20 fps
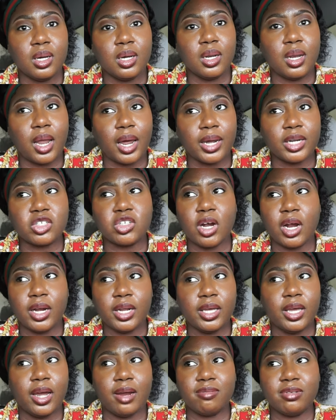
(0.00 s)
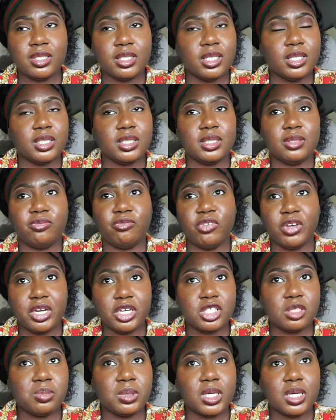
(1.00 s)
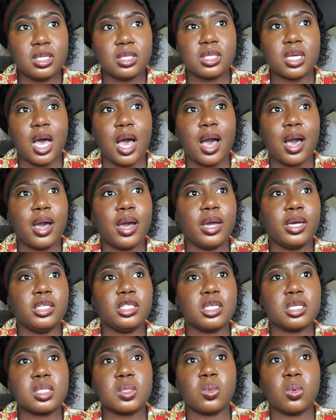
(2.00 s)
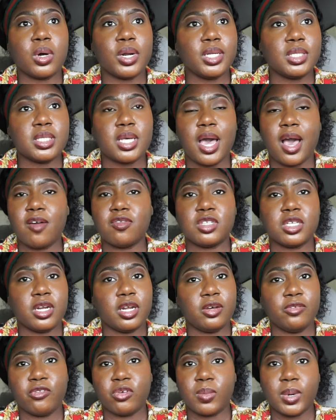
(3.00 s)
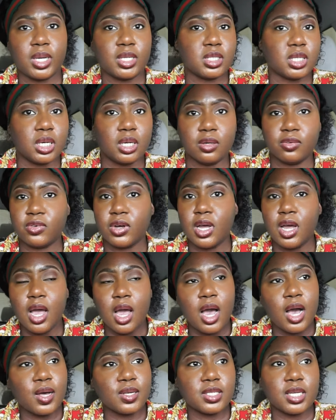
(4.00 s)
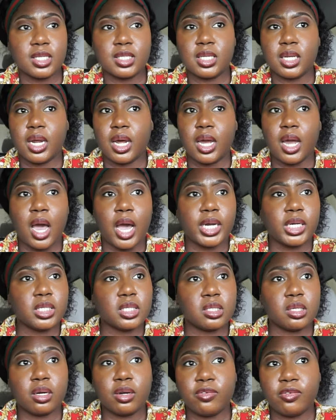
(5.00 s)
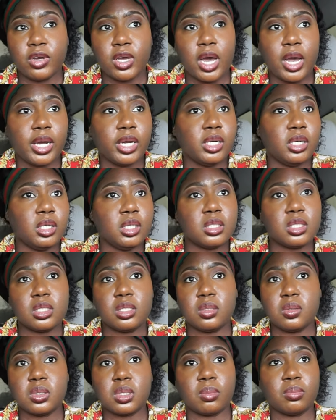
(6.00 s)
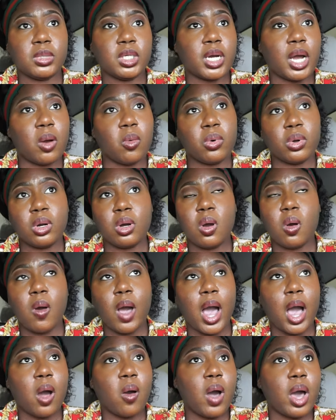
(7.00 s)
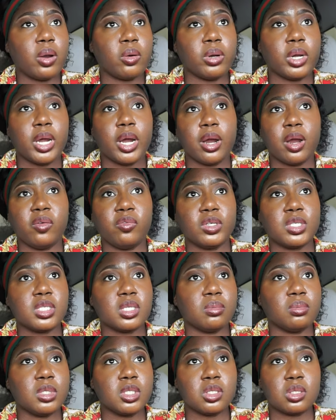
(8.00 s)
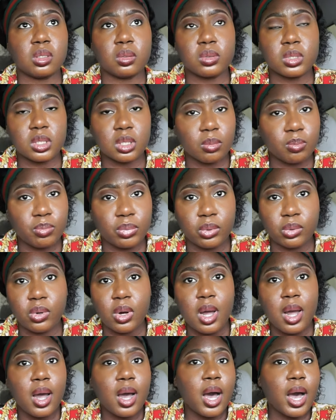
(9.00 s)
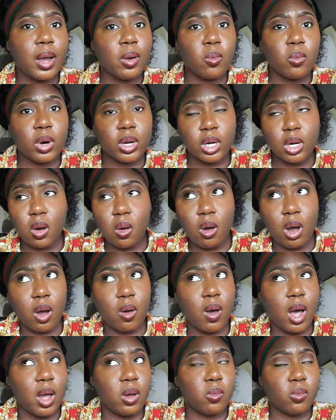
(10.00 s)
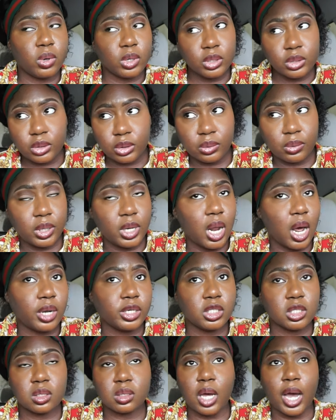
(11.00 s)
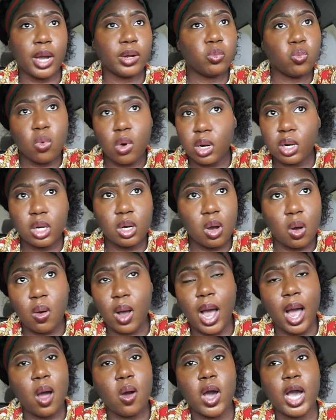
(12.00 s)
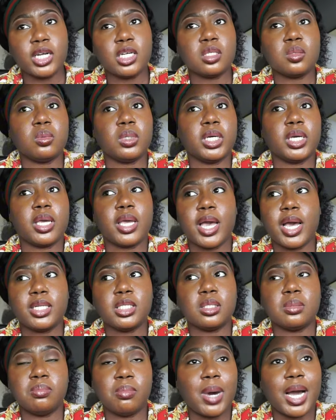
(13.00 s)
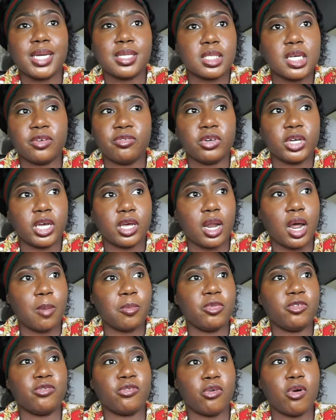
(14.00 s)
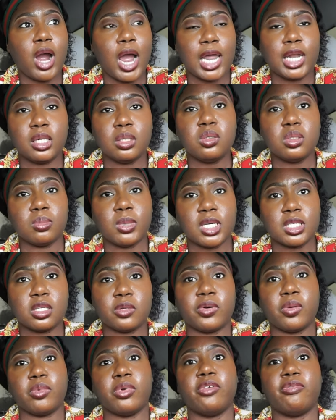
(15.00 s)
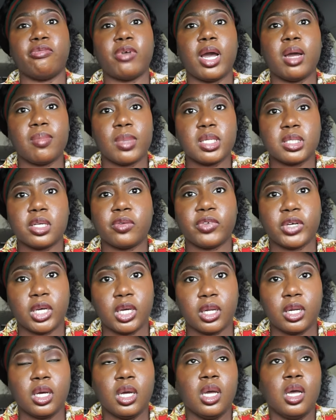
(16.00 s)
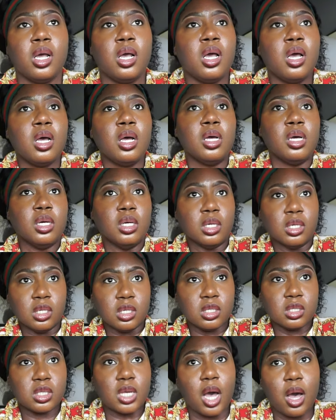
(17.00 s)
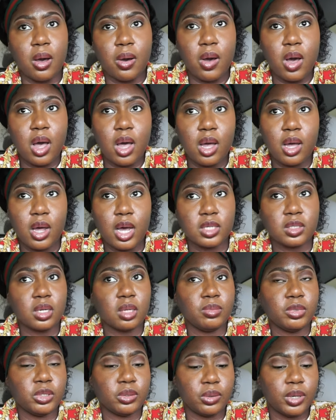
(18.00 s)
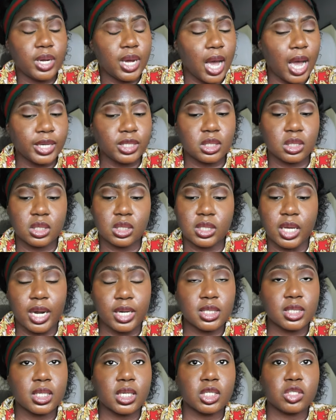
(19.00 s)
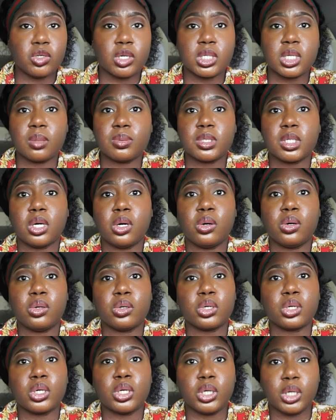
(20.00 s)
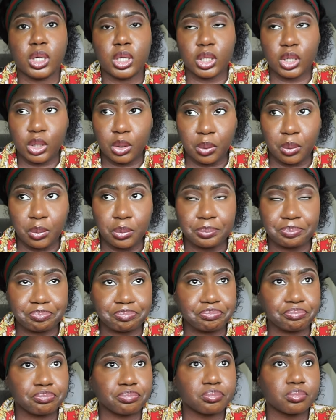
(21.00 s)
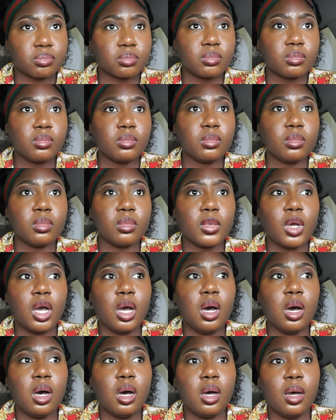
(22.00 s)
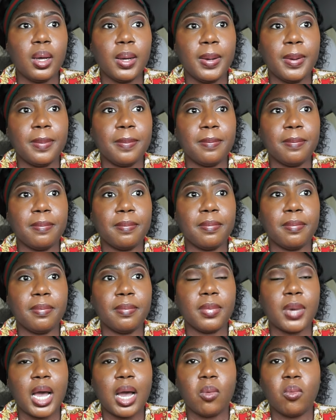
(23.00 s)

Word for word: Like trying to get everything finished because I just wanted to have today for myself. I was like today I deserve it. I need to do something. I want to go out. I don't care if it's something so simple. I want to go out. I want to do it. I just I want to go out. I just want to catch myself again. I, before I lose myself, I want to find myself again so that's what i'm doing i decided to get dressed up to go get cute um i